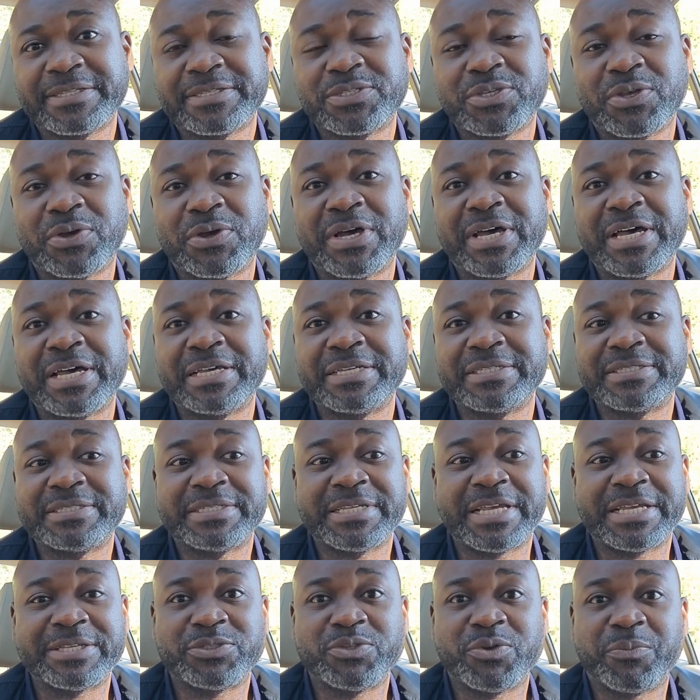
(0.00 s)
So
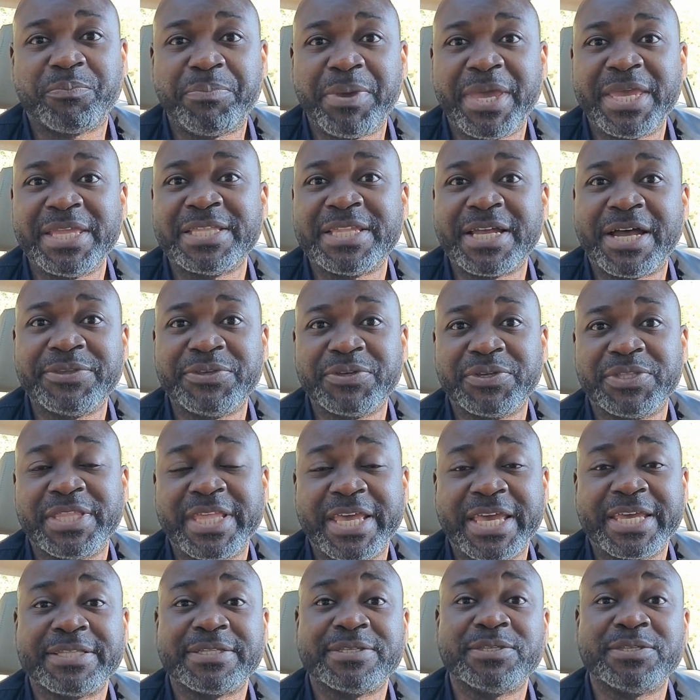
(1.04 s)
as you're paying down your debt,